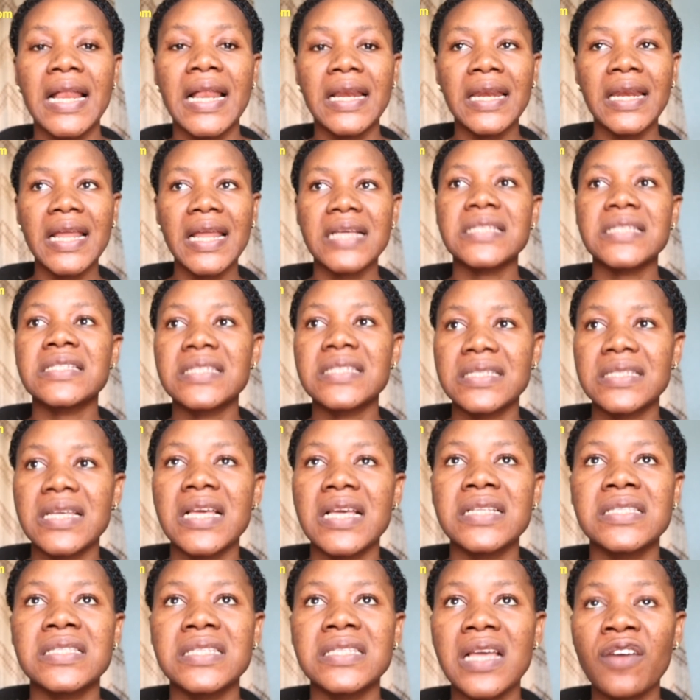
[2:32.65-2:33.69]
let's
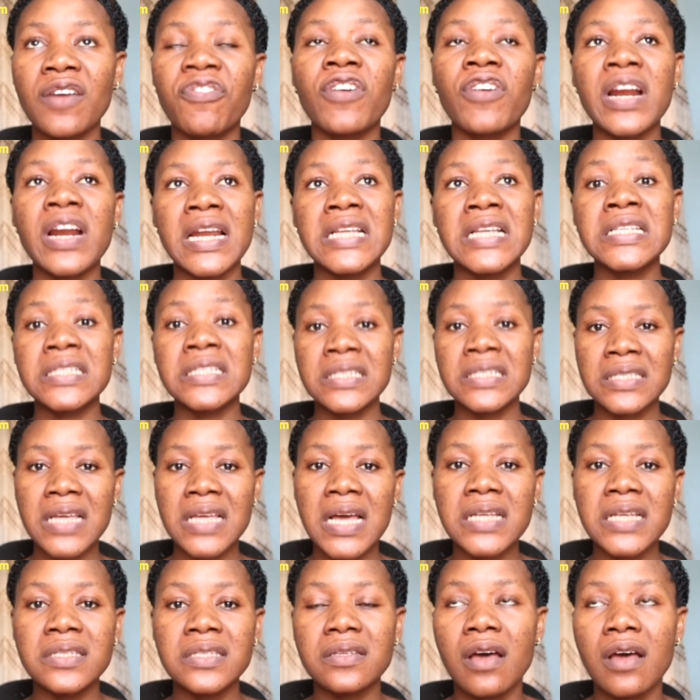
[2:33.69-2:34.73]
say take for an
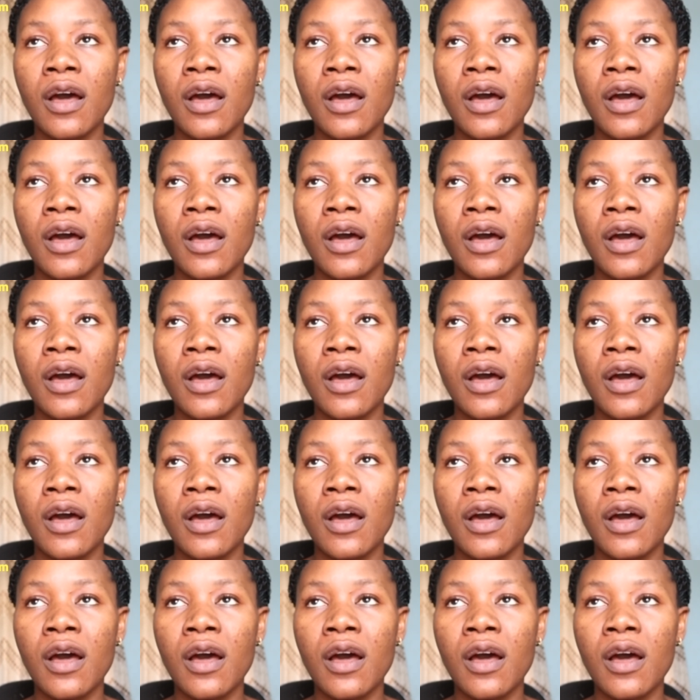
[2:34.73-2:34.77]
instance